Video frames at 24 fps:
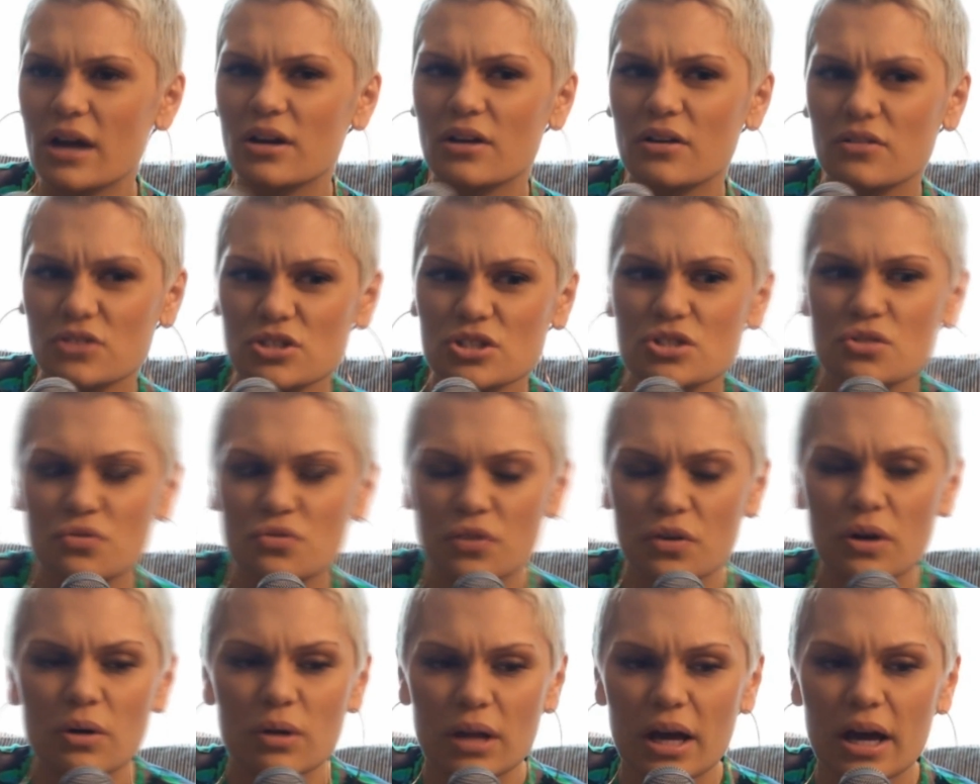around, I just
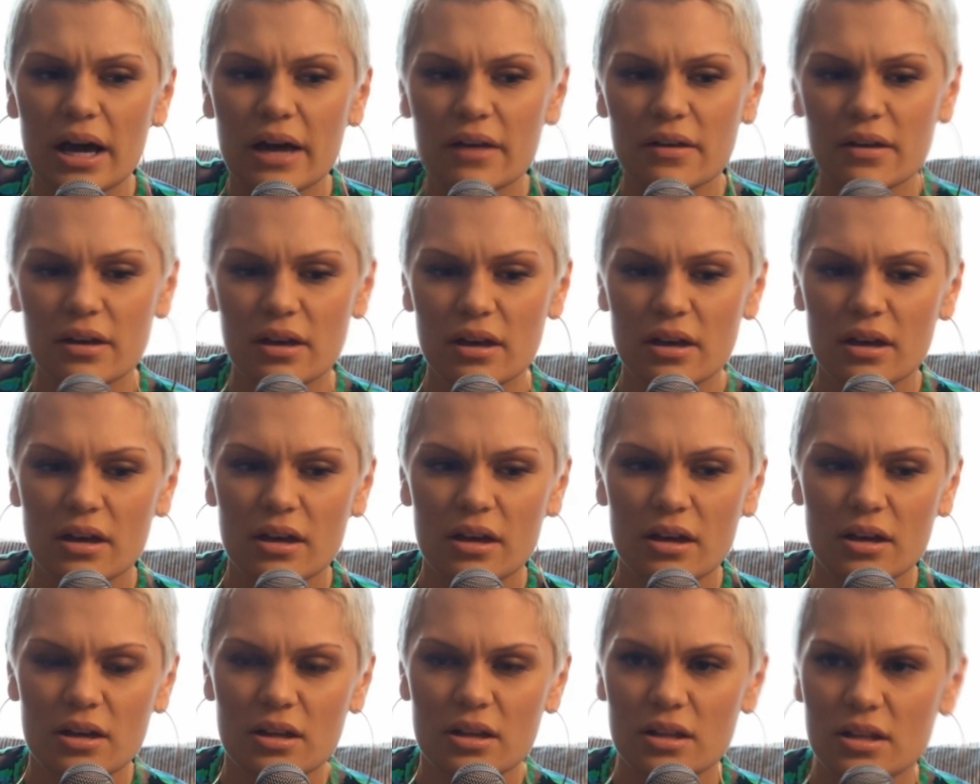feel like
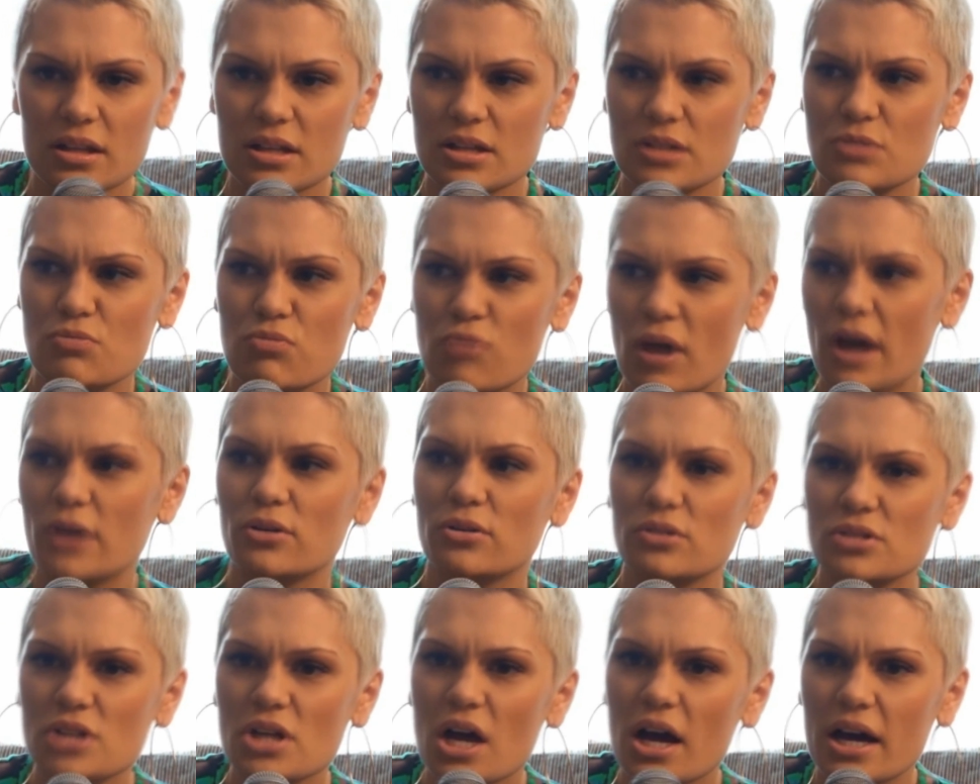it's ride
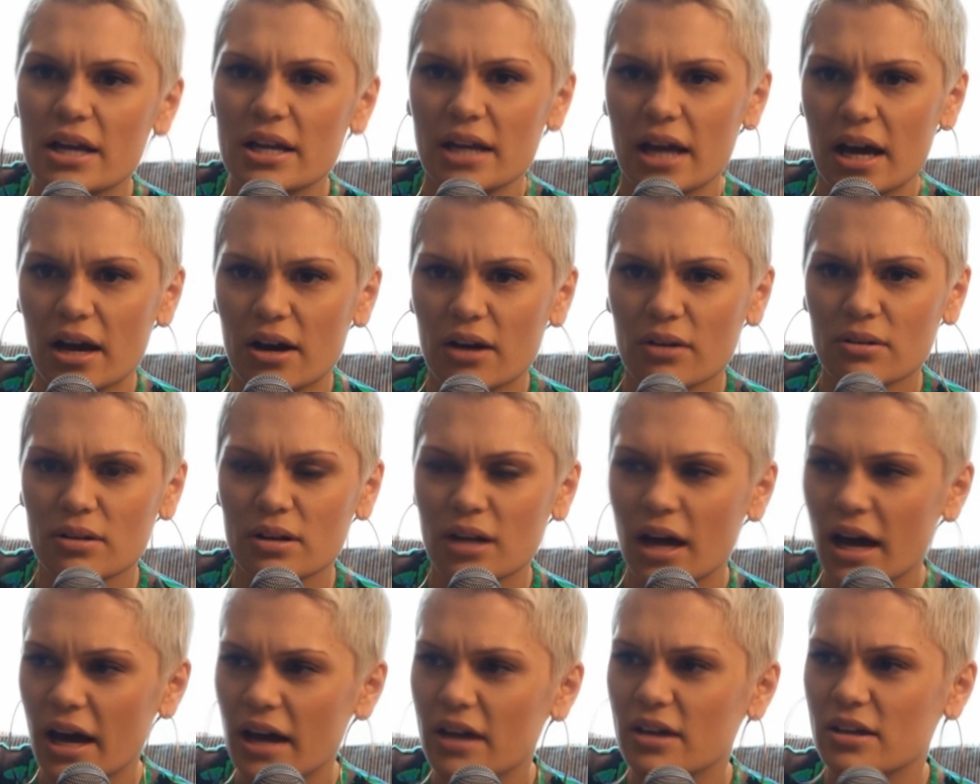or die now.
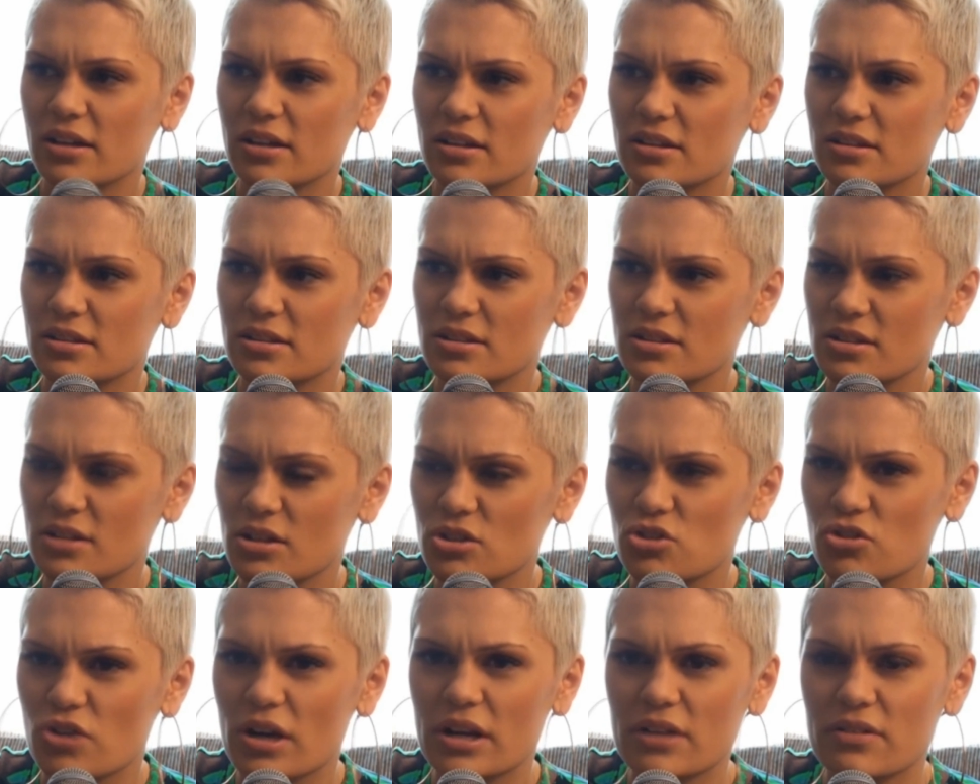Like, the
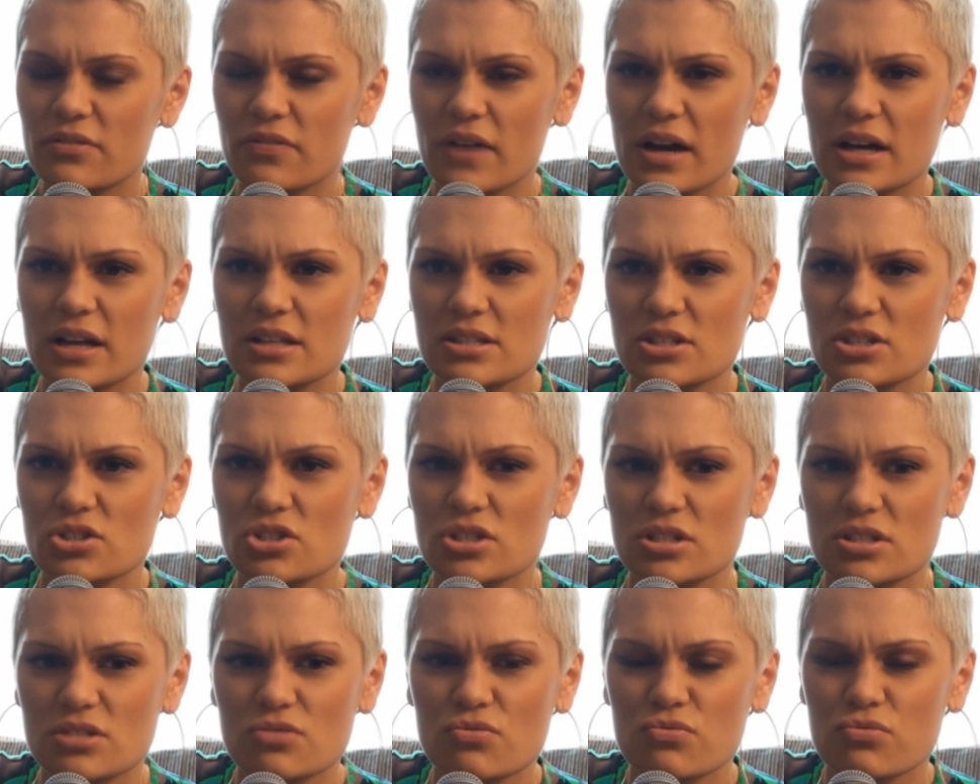Australian fans are
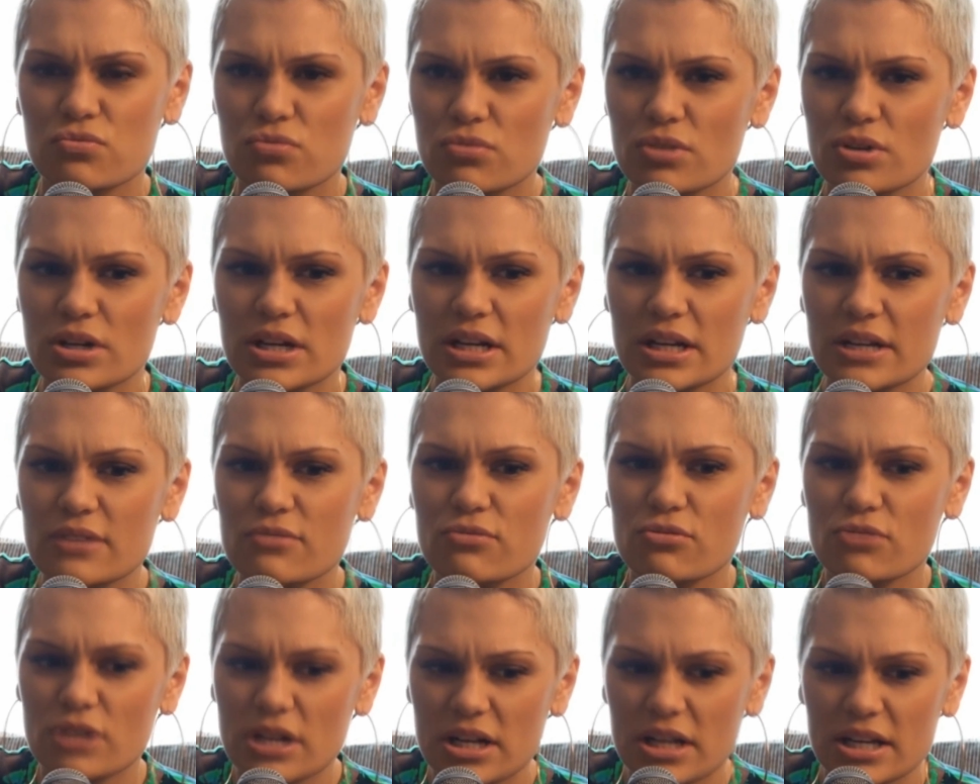just really,
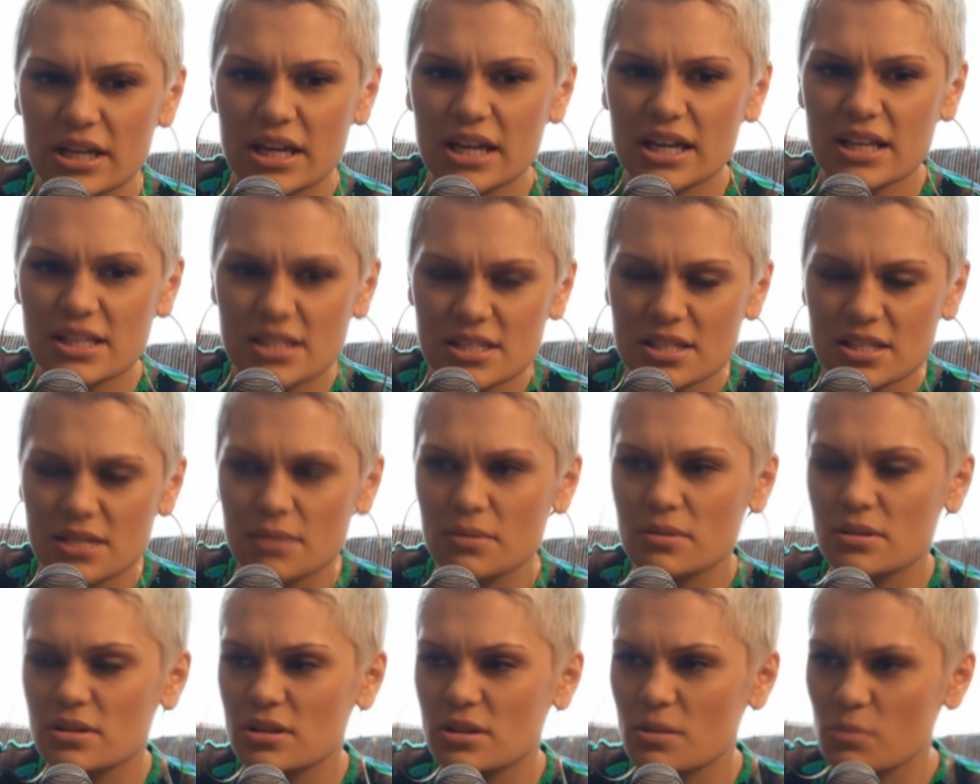really
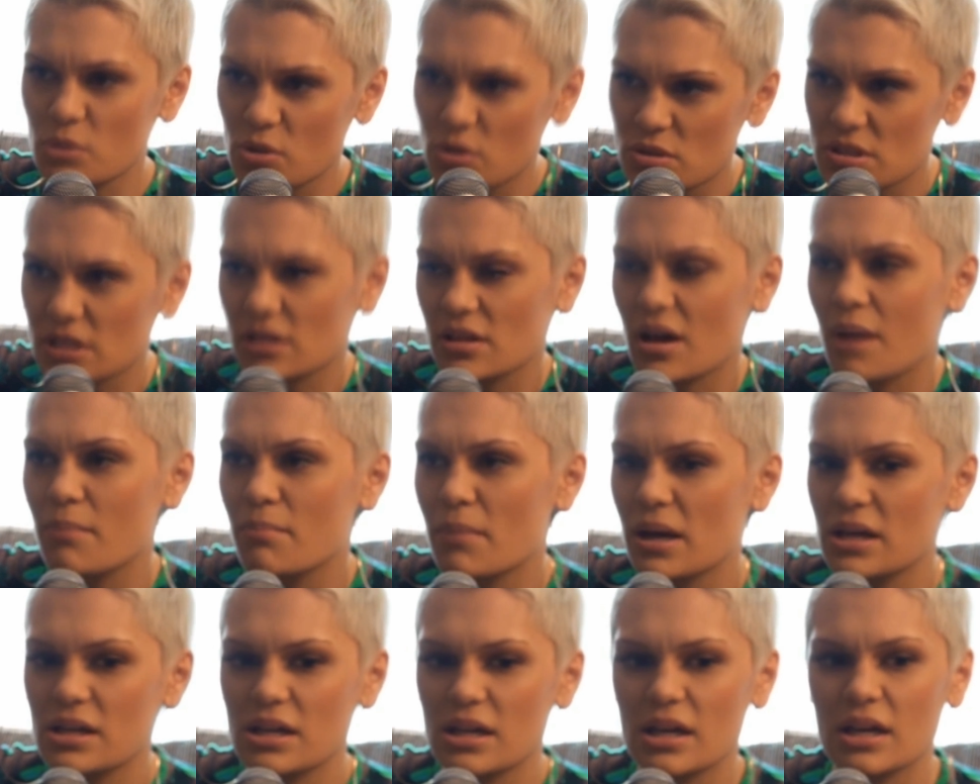into the music that I'm
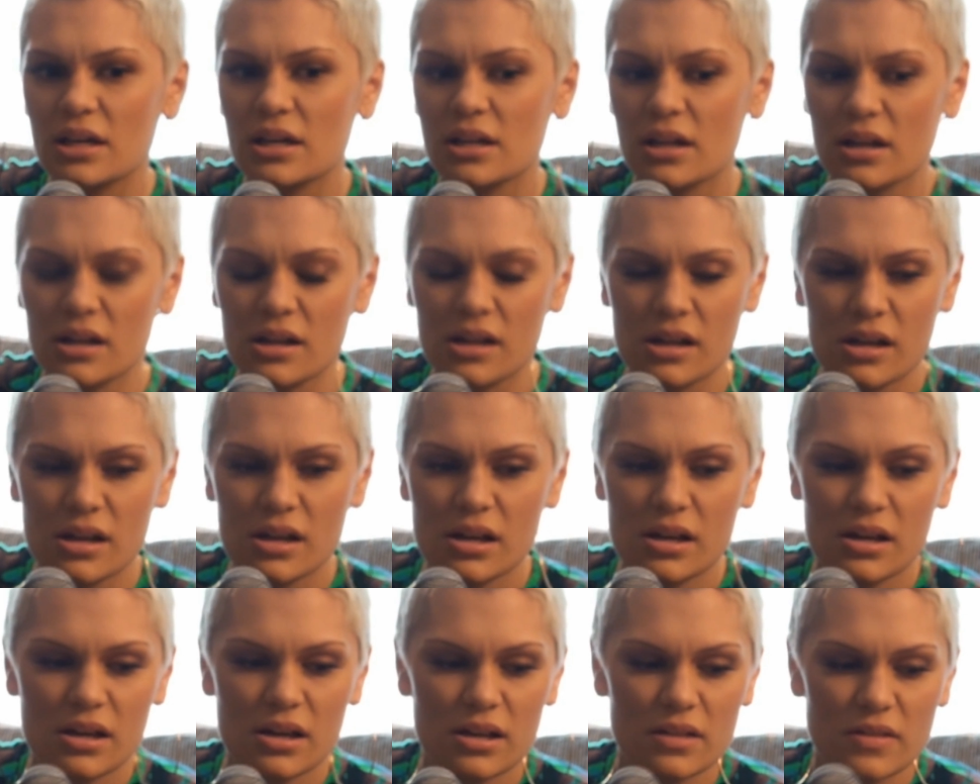making, and
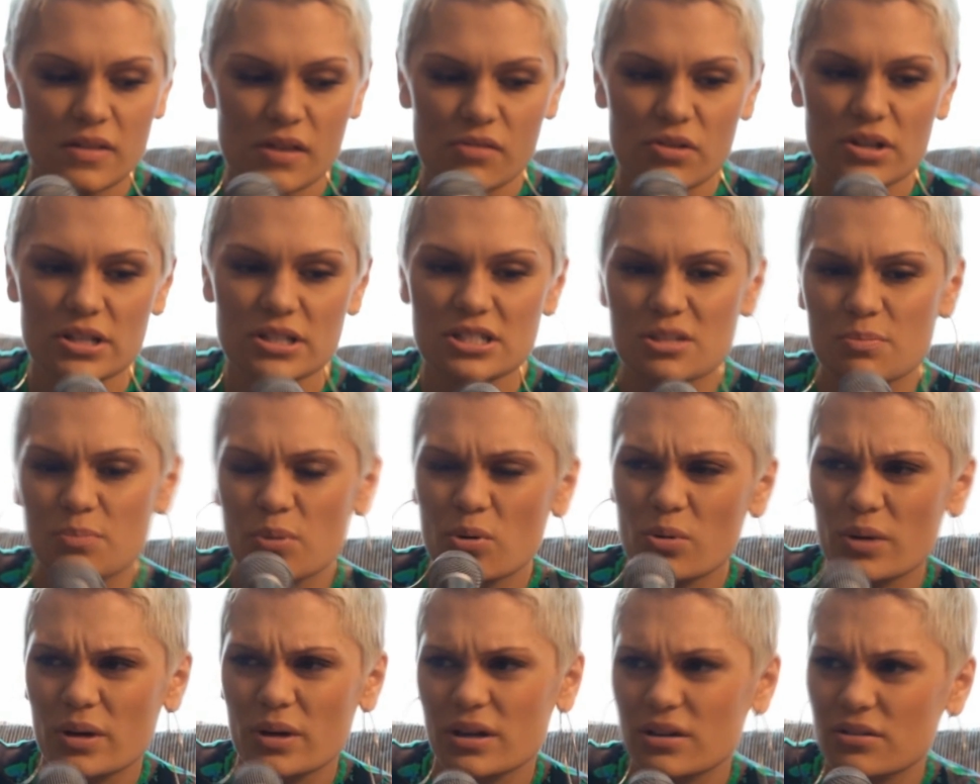they're really
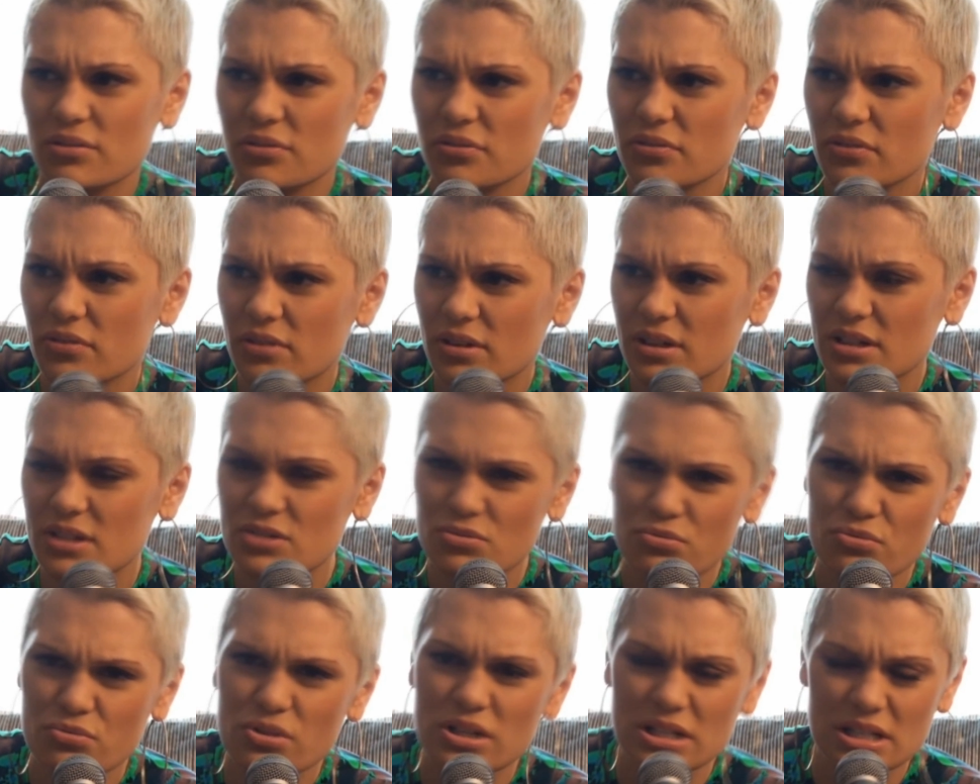supportive.
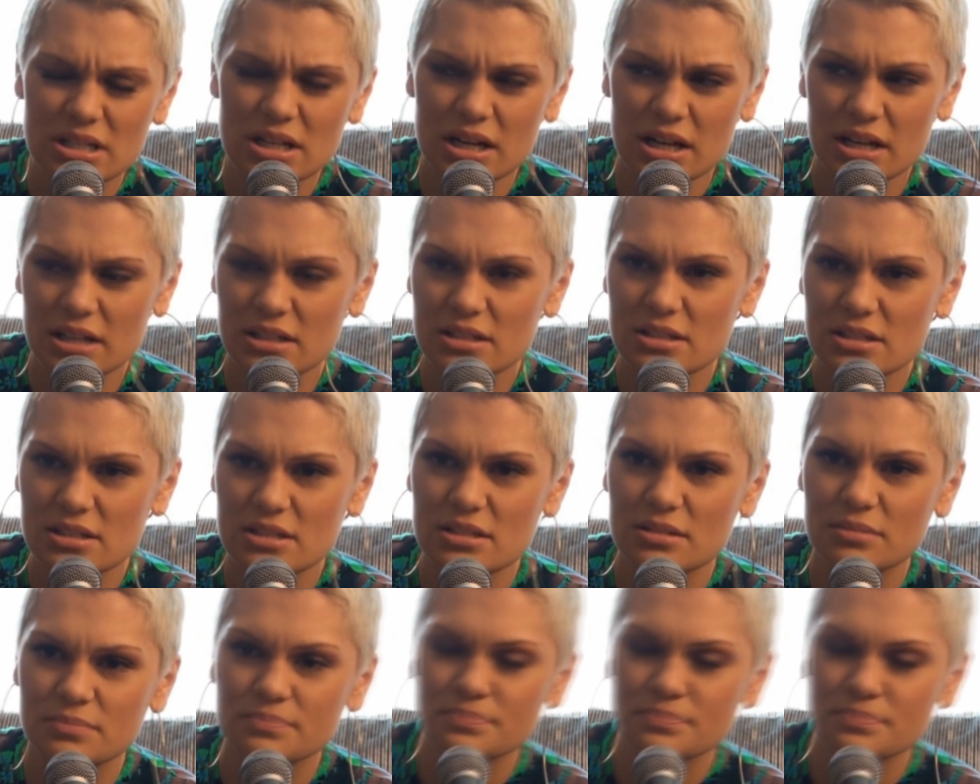It's really nice.